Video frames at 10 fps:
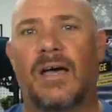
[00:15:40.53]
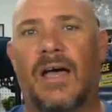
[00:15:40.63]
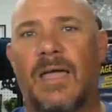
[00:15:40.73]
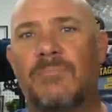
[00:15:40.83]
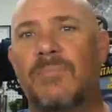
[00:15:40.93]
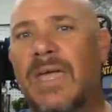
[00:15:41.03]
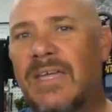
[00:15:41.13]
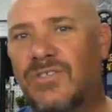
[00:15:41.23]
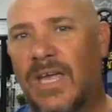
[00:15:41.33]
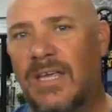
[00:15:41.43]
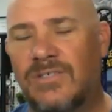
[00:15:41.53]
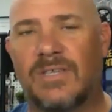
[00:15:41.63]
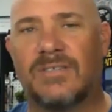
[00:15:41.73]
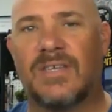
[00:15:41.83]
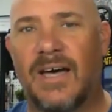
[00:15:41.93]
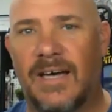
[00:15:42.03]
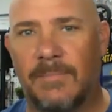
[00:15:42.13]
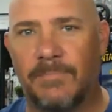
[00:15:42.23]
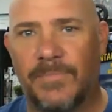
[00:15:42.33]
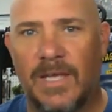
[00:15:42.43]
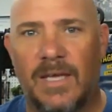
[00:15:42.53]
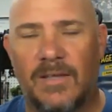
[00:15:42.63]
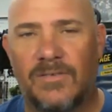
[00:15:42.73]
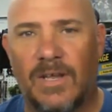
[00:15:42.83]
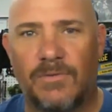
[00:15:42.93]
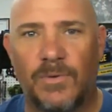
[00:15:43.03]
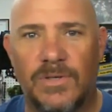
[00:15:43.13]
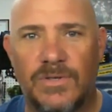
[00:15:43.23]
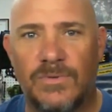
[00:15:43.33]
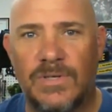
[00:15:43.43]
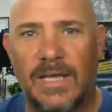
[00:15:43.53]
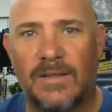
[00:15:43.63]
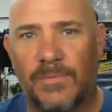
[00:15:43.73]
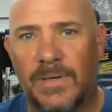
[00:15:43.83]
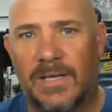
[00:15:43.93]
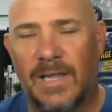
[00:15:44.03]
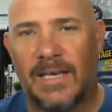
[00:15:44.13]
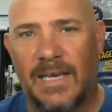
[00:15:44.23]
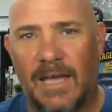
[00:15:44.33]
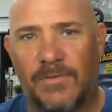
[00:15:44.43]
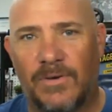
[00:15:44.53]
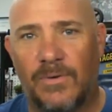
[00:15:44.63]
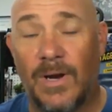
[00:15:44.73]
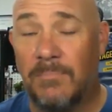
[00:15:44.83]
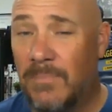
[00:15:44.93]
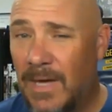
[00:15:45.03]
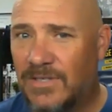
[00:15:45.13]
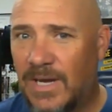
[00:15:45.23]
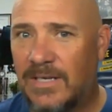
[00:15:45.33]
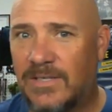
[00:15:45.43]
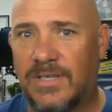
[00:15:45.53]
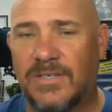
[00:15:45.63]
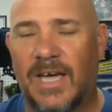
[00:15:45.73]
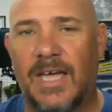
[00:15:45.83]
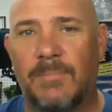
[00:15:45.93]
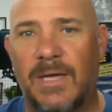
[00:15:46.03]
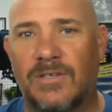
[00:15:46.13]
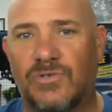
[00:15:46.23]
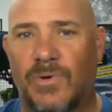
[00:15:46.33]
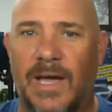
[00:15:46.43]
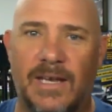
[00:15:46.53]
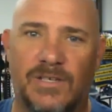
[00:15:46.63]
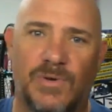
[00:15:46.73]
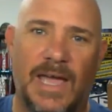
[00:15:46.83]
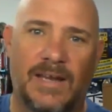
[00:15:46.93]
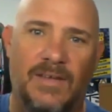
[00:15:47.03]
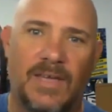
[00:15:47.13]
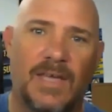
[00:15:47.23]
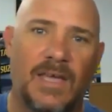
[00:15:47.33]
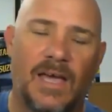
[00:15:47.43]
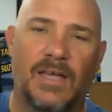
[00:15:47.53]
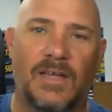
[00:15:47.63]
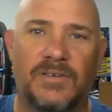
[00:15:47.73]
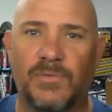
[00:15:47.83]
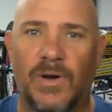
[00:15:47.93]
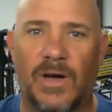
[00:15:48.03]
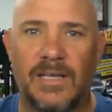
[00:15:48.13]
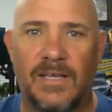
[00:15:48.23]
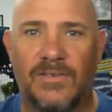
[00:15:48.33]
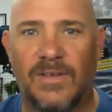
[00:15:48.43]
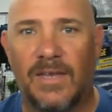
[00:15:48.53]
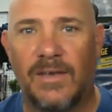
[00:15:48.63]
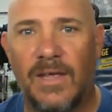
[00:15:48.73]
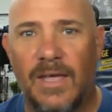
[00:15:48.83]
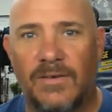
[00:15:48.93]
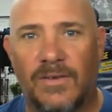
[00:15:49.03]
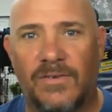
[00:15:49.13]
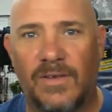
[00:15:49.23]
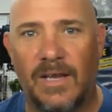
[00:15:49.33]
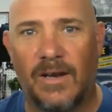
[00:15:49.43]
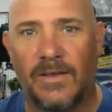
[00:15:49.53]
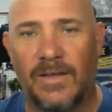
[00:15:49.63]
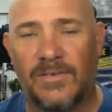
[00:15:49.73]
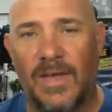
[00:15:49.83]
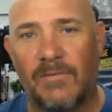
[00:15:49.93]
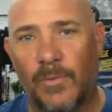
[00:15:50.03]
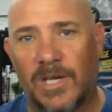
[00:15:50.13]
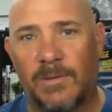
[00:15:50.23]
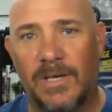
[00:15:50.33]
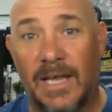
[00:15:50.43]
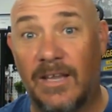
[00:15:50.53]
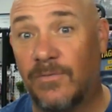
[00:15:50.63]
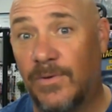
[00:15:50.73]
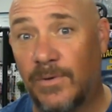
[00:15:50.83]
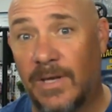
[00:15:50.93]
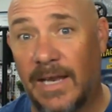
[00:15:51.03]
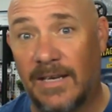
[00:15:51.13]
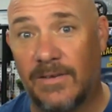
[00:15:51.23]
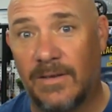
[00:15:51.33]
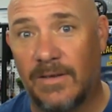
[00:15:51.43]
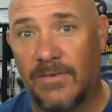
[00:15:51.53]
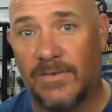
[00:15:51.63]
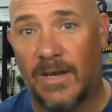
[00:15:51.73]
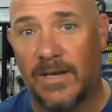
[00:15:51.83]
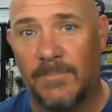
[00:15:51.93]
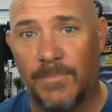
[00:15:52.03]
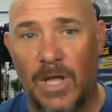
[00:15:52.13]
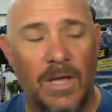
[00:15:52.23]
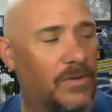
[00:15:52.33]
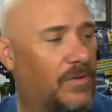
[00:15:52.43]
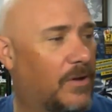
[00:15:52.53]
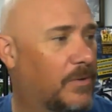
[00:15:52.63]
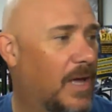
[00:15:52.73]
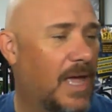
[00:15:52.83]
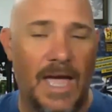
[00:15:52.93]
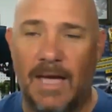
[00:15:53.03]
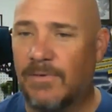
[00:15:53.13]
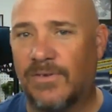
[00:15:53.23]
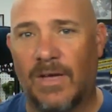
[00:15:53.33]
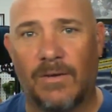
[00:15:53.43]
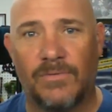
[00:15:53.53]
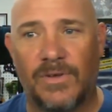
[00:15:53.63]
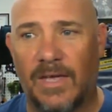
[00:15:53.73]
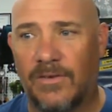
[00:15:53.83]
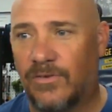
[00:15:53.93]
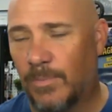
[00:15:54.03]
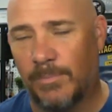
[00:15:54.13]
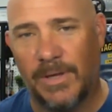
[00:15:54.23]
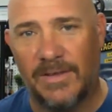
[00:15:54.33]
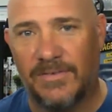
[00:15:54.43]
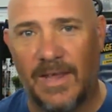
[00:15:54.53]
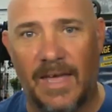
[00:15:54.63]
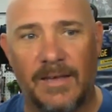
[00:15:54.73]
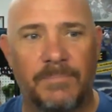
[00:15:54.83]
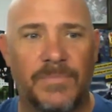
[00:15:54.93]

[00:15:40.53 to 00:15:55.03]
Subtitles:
I may change the time. Instead of doing Tuesday at 3 o'clock in the afternoon, I may change the time and try and attract a different audience in to sit in on this Everyone Communicates Few Connect study. So have yourselves a super blessed day.